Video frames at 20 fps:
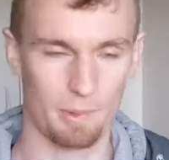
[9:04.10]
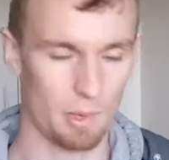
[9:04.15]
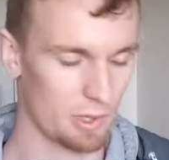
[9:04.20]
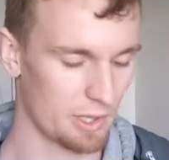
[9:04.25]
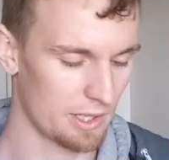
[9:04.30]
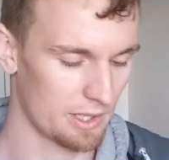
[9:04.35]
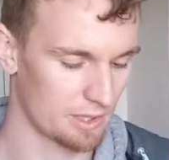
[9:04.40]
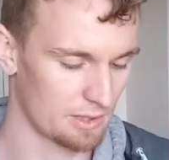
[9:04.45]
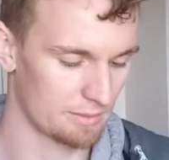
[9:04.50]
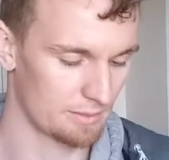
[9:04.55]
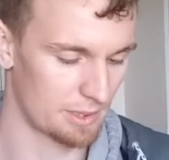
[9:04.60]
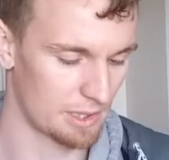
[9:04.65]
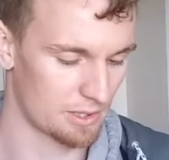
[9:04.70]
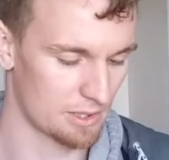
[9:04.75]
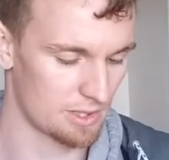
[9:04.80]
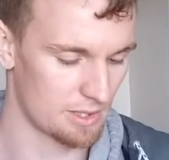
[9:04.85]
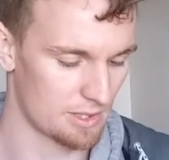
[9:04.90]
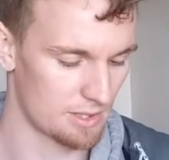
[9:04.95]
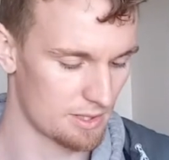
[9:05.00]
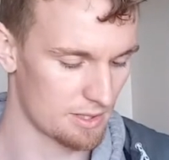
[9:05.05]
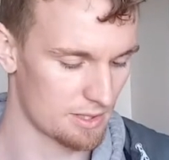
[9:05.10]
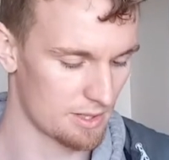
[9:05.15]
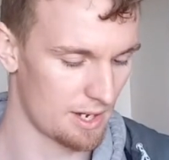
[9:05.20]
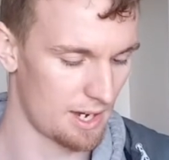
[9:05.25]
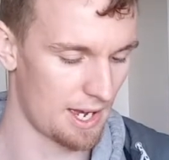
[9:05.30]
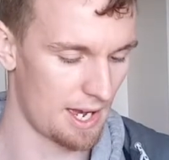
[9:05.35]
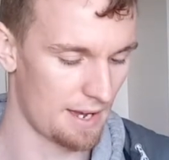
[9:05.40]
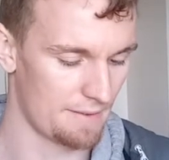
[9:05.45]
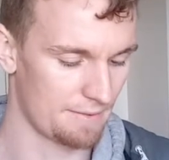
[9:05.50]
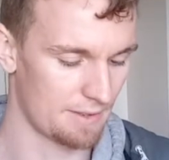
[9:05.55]
for bulking because
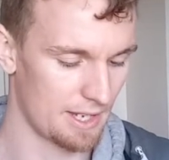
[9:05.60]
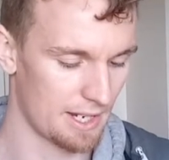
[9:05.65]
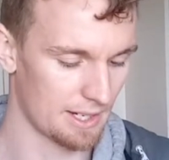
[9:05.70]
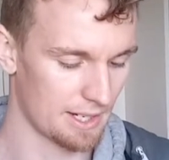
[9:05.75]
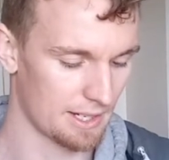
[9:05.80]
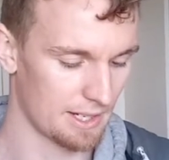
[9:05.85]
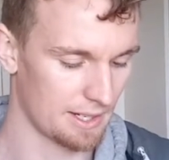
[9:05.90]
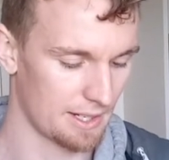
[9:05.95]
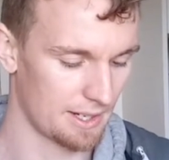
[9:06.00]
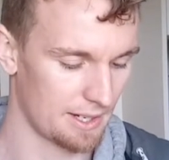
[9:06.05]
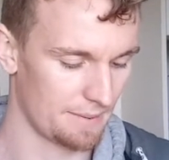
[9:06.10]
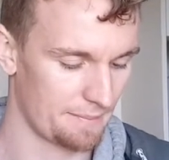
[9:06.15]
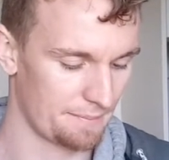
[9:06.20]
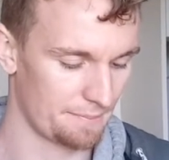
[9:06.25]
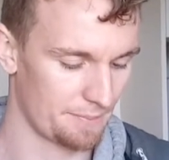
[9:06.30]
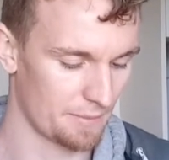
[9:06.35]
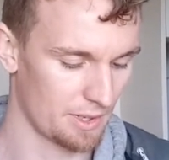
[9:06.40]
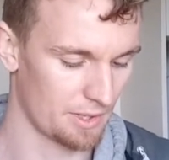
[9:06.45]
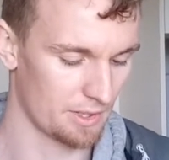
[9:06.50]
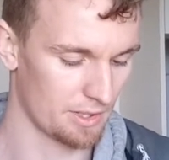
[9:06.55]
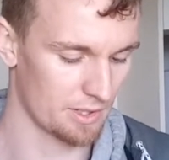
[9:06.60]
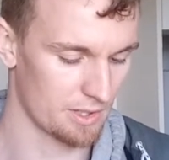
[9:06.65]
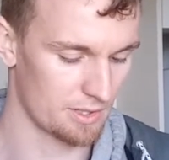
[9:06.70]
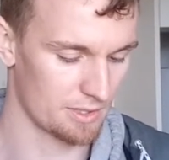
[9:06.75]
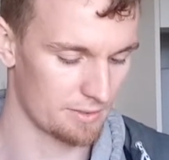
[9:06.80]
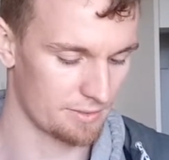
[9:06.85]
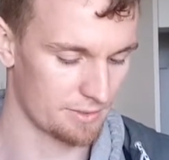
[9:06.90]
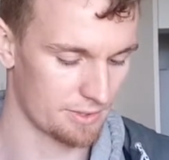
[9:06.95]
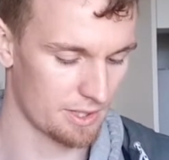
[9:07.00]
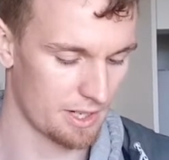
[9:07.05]
I have like a lot
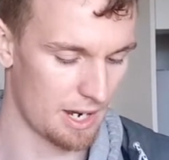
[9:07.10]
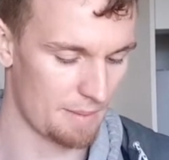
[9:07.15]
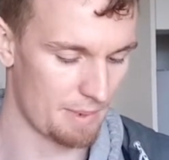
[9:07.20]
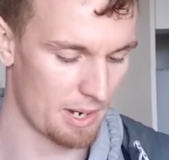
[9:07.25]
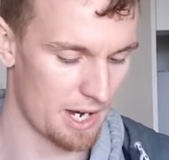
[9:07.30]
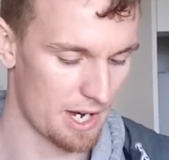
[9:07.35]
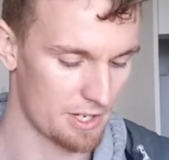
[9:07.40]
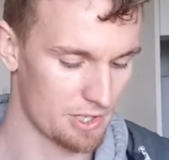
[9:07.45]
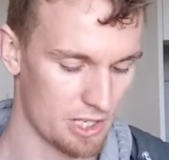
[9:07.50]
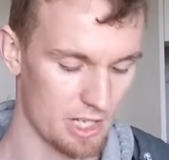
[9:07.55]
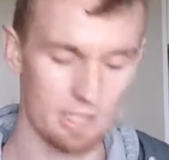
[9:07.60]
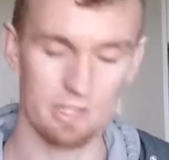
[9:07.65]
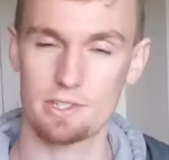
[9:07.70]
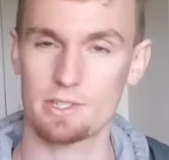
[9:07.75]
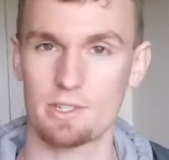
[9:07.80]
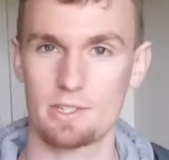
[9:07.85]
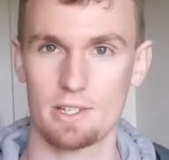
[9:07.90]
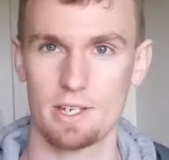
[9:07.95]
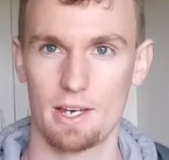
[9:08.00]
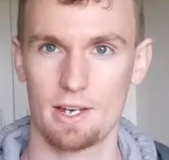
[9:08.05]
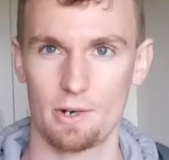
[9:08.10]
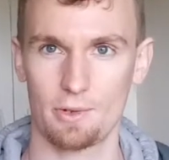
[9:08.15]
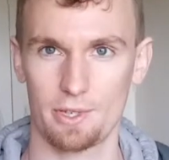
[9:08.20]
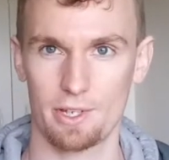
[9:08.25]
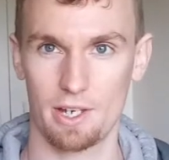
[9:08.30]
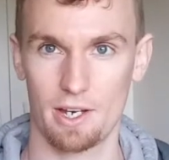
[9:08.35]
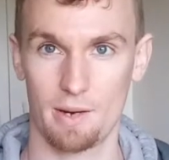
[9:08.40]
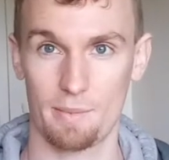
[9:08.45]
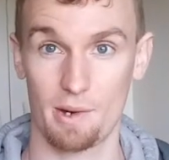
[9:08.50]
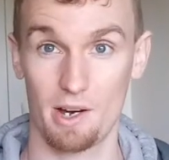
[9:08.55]
of carbohydrates in there,
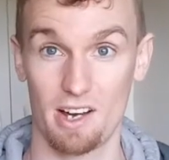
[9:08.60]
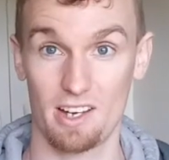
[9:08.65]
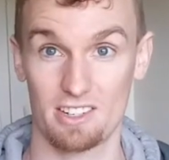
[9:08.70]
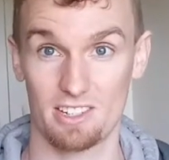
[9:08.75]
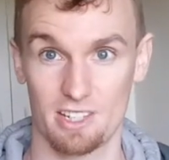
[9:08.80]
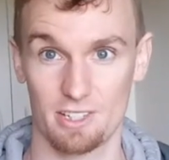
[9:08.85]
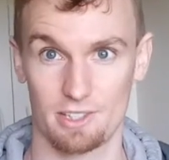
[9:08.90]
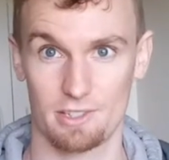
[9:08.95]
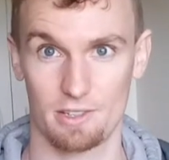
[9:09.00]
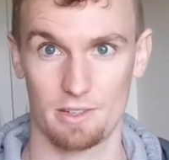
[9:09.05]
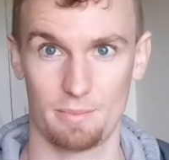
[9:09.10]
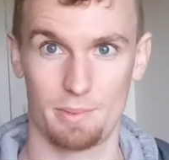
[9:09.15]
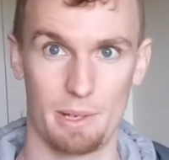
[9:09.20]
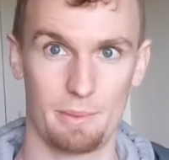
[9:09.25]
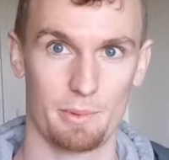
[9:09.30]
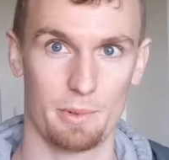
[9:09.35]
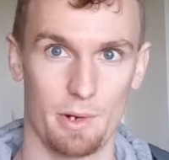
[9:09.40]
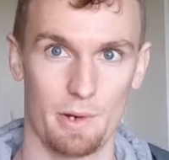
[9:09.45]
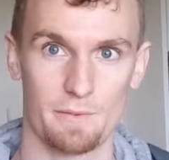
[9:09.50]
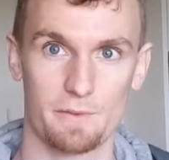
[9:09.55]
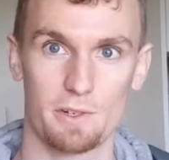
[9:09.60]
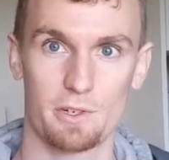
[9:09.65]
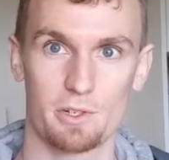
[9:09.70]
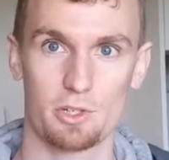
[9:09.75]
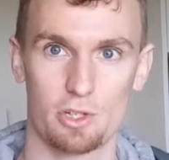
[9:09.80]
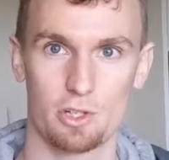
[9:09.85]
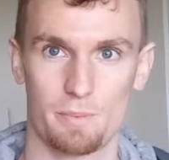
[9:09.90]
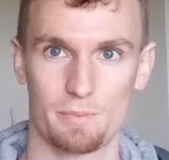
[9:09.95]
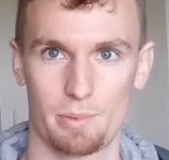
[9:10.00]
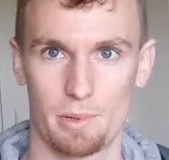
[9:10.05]
healthy carbohydrates. A lot of people
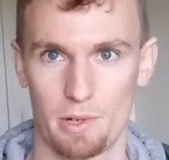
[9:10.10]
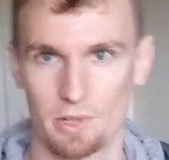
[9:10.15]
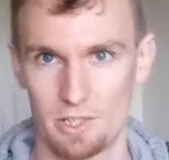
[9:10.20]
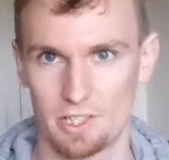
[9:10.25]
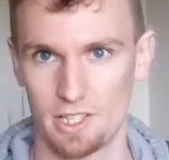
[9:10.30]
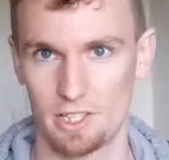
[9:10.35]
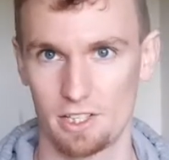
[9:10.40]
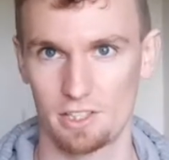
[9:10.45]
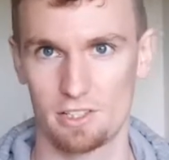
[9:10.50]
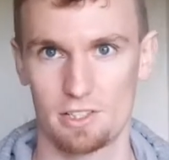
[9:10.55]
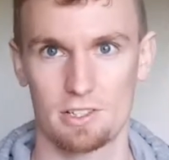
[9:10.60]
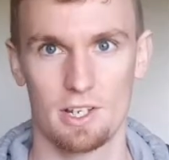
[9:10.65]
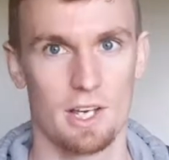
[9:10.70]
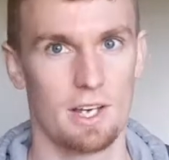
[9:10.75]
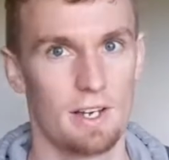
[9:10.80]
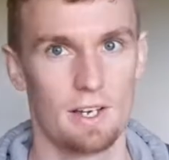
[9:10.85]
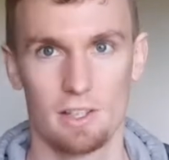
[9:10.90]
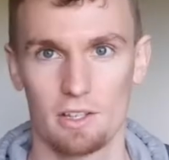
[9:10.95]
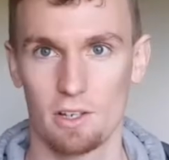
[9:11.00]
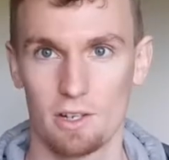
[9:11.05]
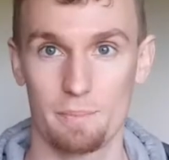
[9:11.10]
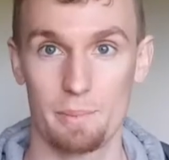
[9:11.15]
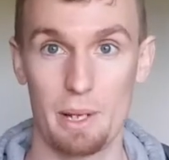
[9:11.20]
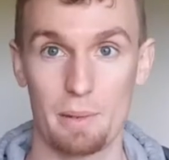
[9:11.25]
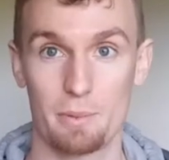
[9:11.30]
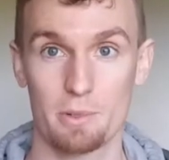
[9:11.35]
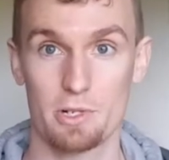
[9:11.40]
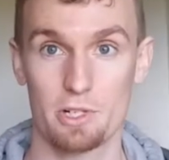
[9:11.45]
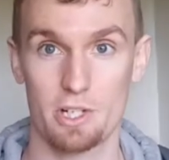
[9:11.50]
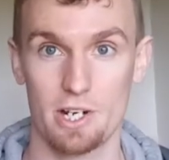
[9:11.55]
overconsume protein. A lot of
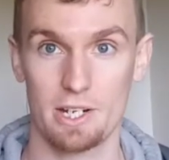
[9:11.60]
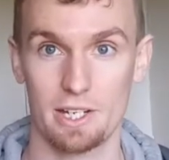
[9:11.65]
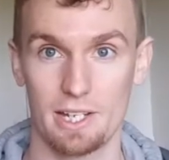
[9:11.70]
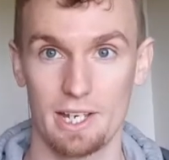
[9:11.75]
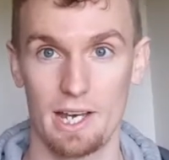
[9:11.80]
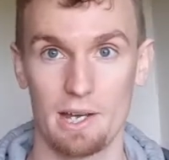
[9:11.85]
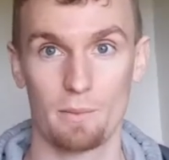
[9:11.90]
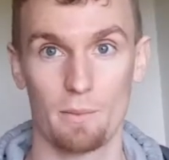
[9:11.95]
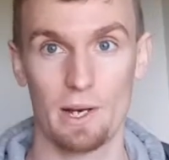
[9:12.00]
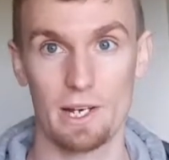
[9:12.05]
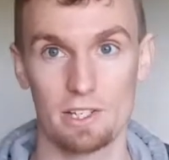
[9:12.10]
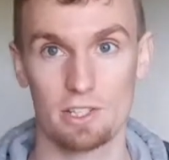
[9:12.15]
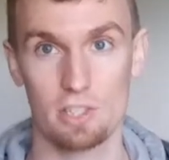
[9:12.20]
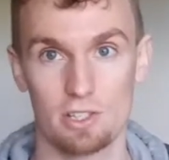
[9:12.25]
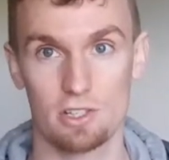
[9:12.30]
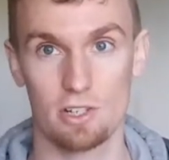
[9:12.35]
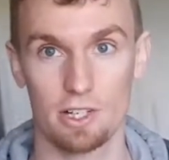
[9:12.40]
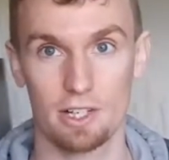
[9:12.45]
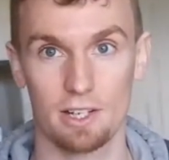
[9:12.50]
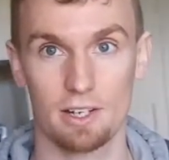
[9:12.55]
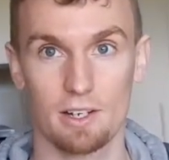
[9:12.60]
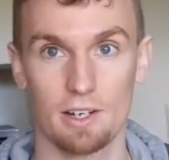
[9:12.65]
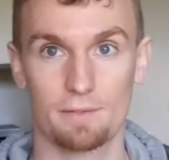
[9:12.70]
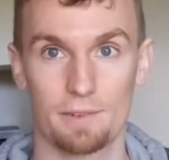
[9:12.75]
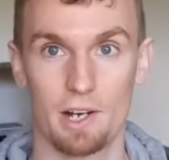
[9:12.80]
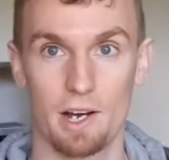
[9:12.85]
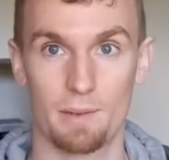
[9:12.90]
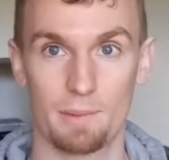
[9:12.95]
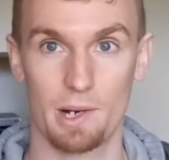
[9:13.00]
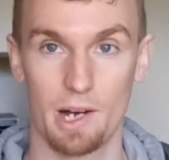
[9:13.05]
people who are trying to gain weight just don't get
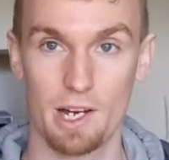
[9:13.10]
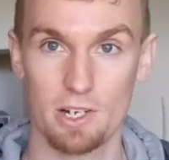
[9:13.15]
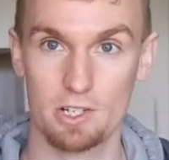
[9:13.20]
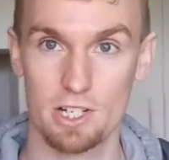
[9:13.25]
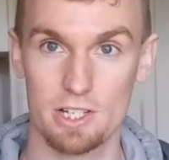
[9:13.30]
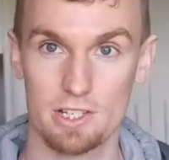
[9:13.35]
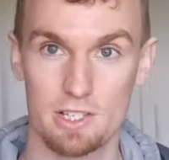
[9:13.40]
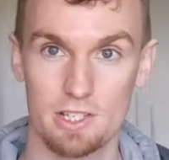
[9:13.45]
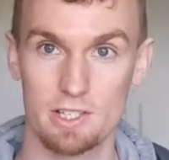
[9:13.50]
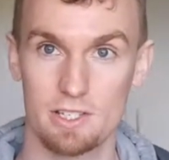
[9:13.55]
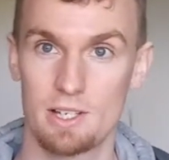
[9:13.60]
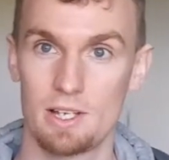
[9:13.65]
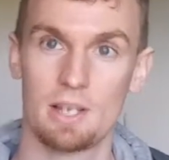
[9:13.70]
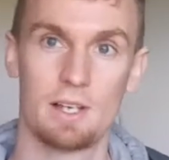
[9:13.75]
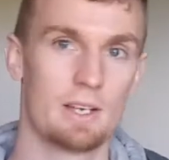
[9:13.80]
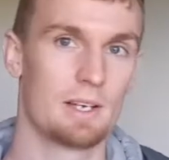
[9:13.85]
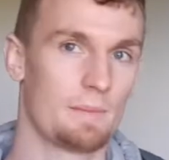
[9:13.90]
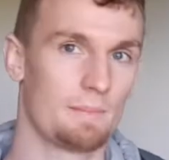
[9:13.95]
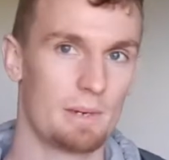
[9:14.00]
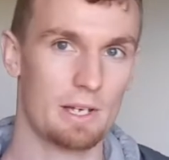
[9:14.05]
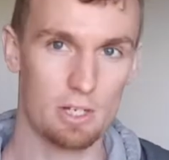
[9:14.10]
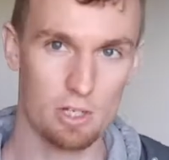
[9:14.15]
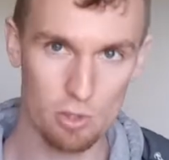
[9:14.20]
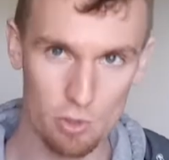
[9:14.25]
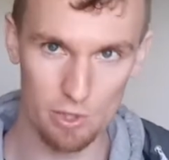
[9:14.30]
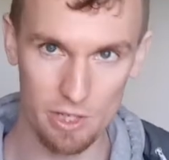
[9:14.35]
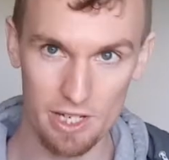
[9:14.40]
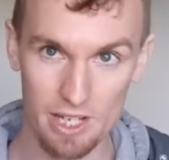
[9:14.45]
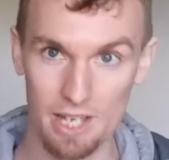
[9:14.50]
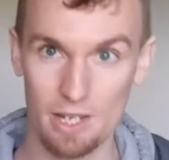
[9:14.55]
enough carbohydrates in. Make
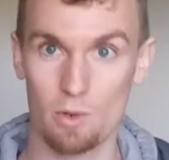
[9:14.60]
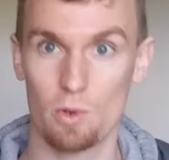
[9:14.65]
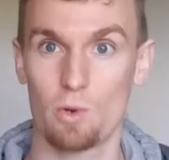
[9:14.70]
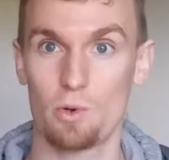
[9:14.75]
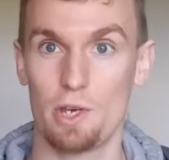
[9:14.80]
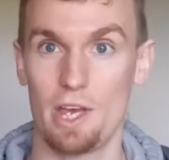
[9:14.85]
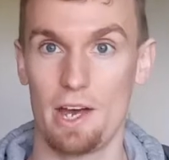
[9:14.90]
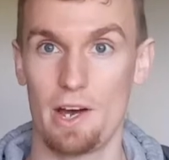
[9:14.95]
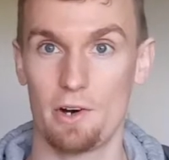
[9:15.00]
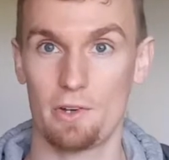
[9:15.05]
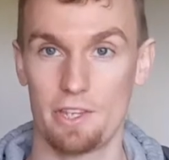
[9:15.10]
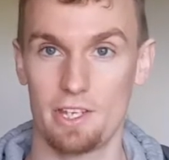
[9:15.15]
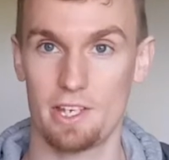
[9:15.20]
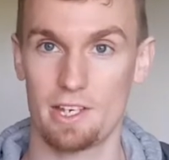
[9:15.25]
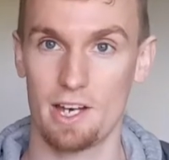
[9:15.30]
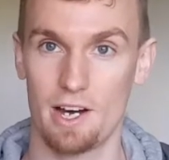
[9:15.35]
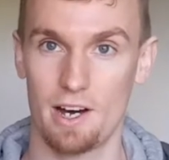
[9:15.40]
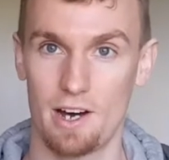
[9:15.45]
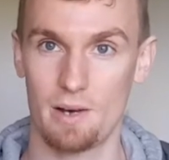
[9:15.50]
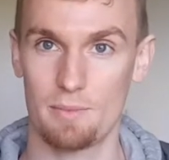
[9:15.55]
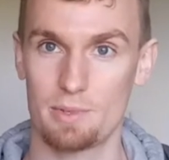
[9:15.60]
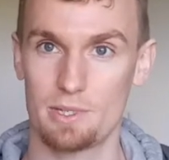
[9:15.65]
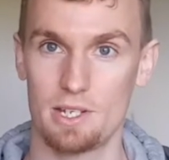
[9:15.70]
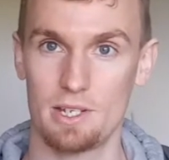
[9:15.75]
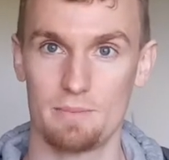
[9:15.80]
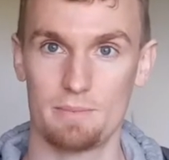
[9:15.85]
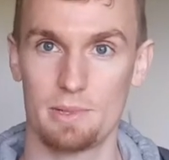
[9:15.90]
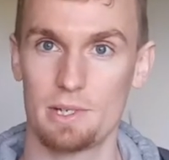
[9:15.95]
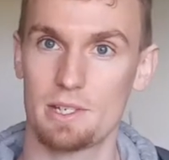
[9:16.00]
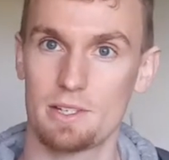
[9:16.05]
sure you get all your healthy carbs
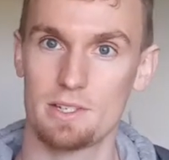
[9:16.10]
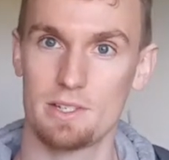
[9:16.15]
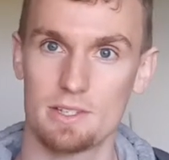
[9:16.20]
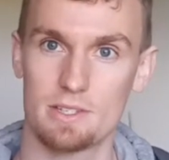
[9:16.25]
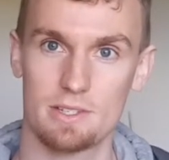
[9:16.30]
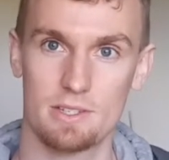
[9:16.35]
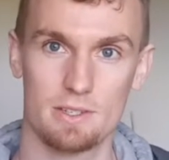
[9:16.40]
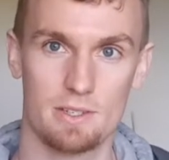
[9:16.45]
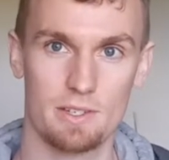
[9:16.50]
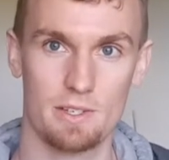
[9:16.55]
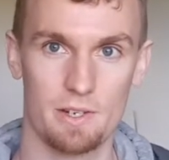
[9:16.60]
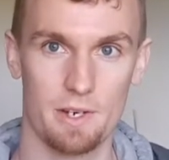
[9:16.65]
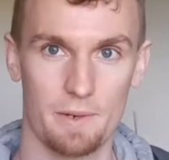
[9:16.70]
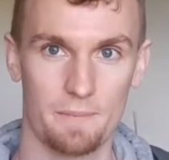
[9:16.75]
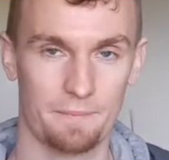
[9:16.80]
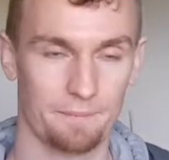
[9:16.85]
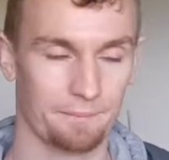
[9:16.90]
in, because if